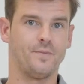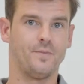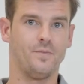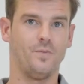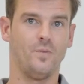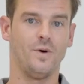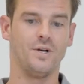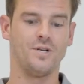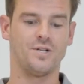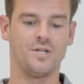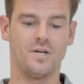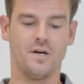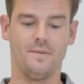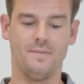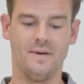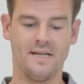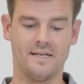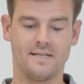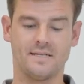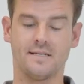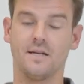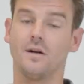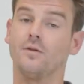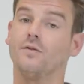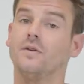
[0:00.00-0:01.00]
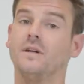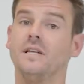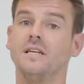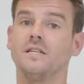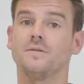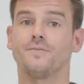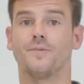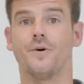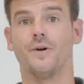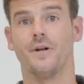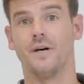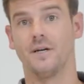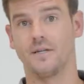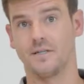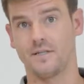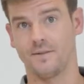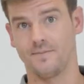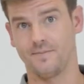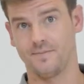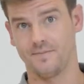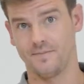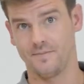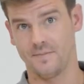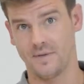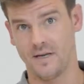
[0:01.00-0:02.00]
which emits a release product
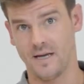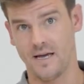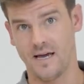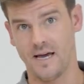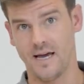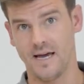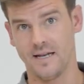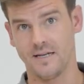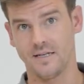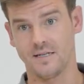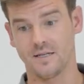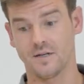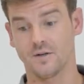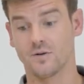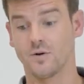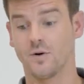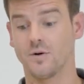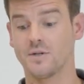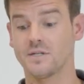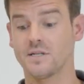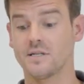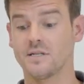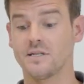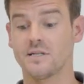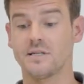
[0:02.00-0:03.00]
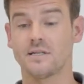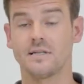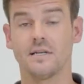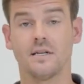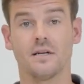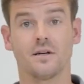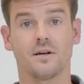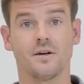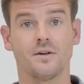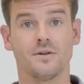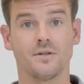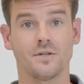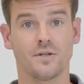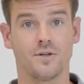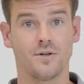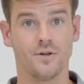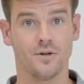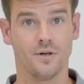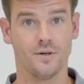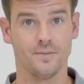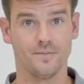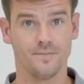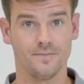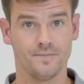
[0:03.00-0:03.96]
and causes the silicone to cure.